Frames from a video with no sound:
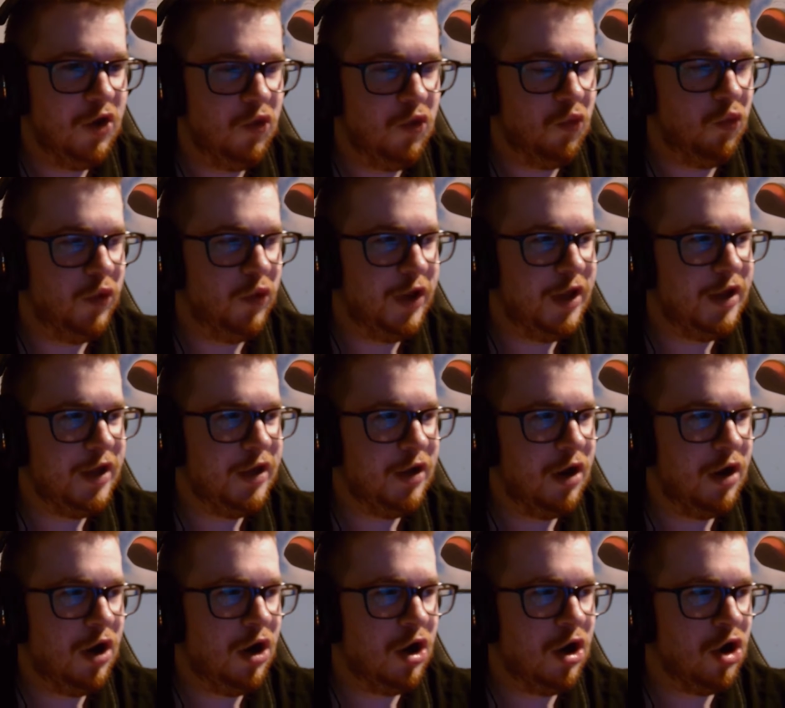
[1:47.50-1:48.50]
We
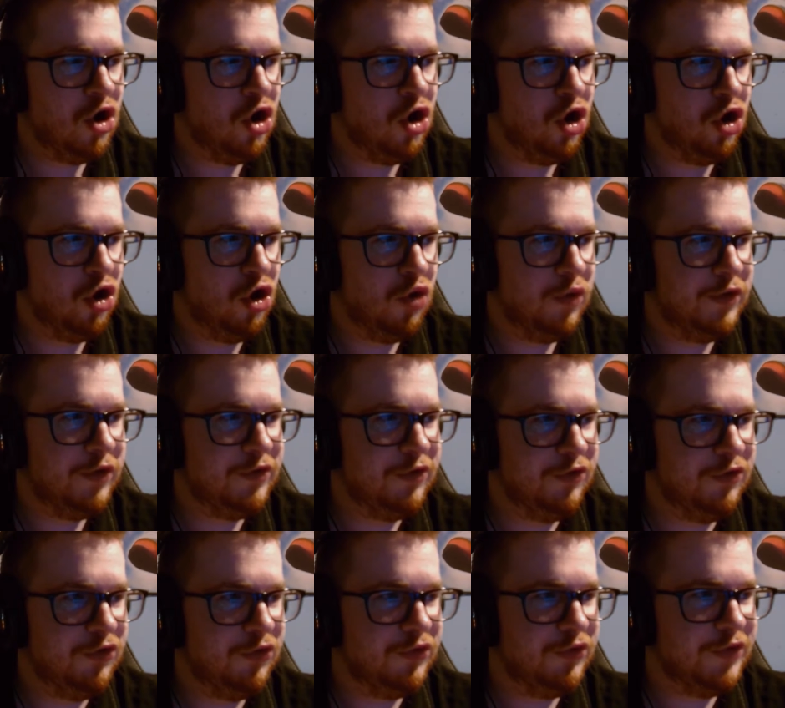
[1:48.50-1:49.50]
are going
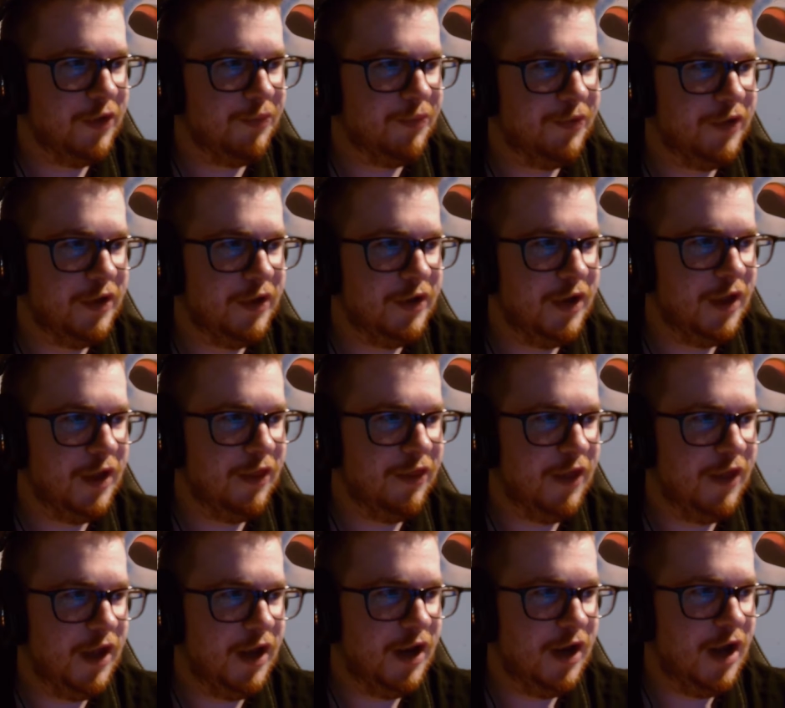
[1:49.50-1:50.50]
to do something
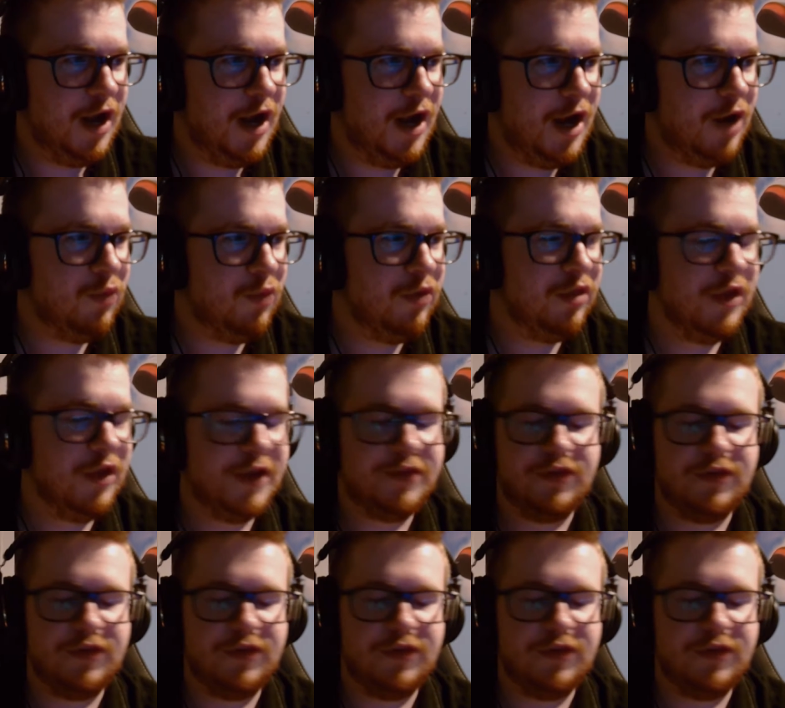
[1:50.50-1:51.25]
that I would like to